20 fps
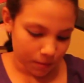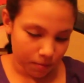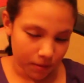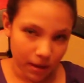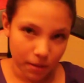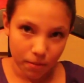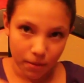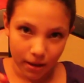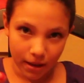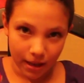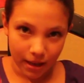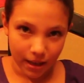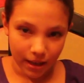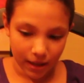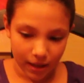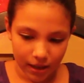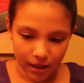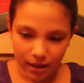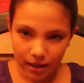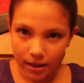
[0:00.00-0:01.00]
pretty
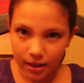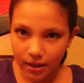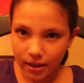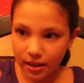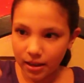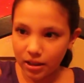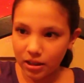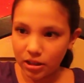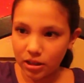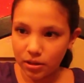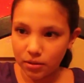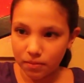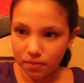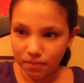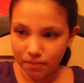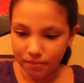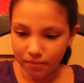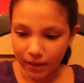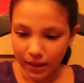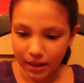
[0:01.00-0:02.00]
big. It's
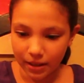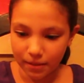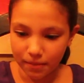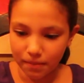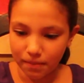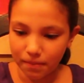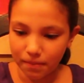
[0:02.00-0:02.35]
like a